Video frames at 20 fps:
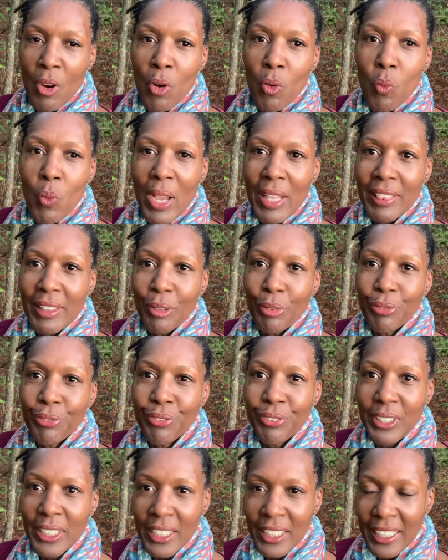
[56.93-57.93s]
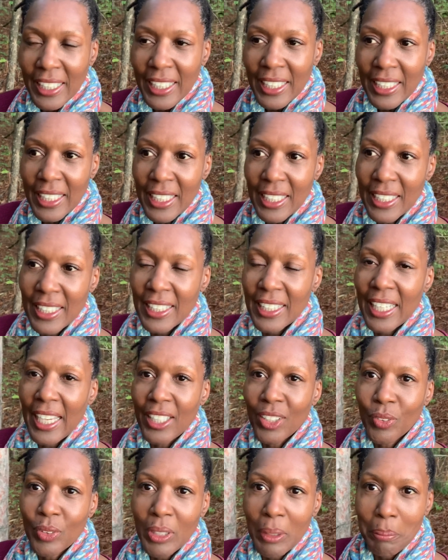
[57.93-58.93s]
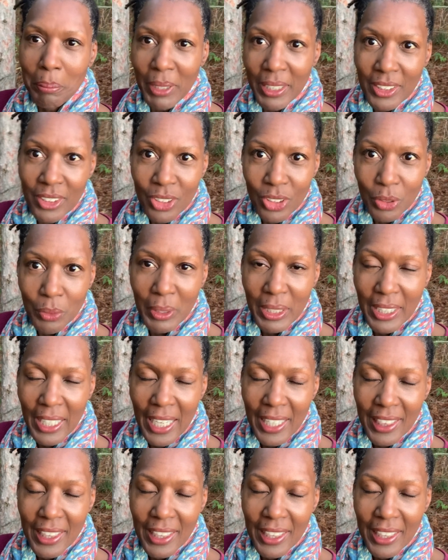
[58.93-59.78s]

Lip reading: when the feeling that you commit to doing that